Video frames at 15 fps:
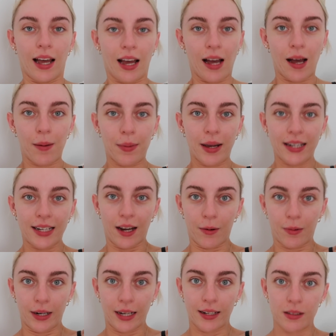And yeah, I
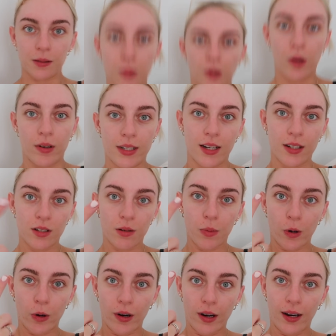want to get some content
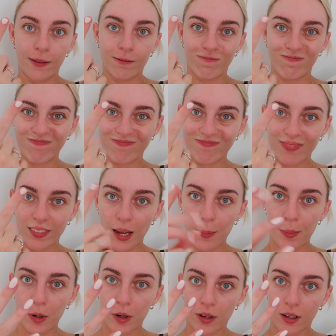tomorrow and I
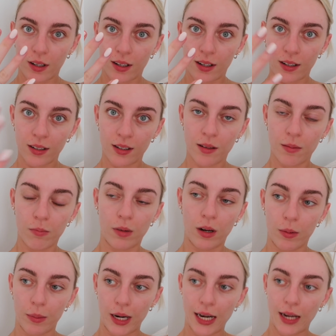broke one
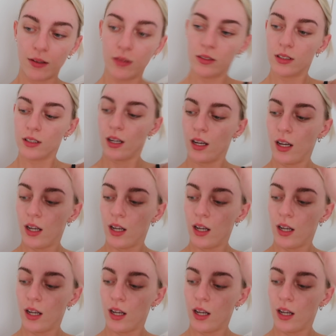of my nails,